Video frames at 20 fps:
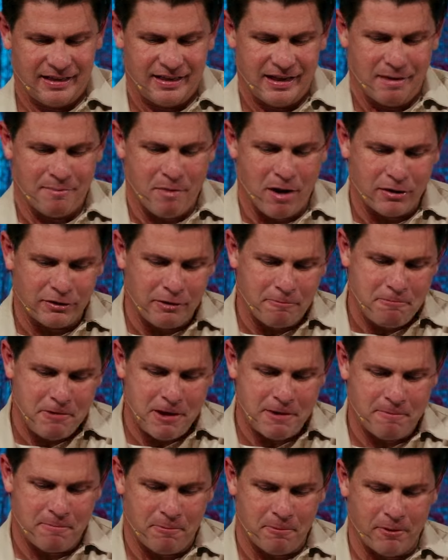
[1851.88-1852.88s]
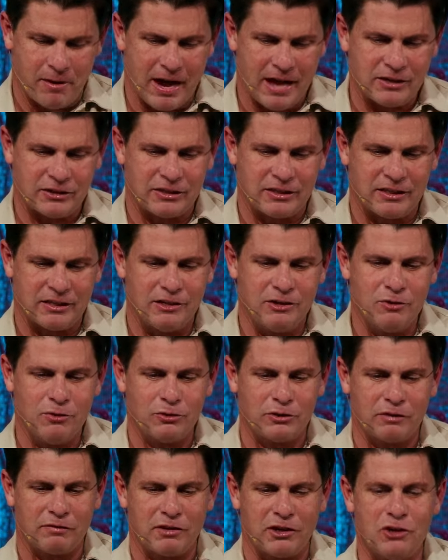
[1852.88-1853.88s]
among the people as the
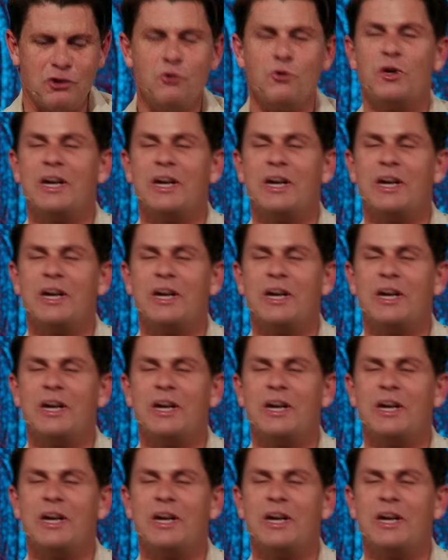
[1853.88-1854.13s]
news of the new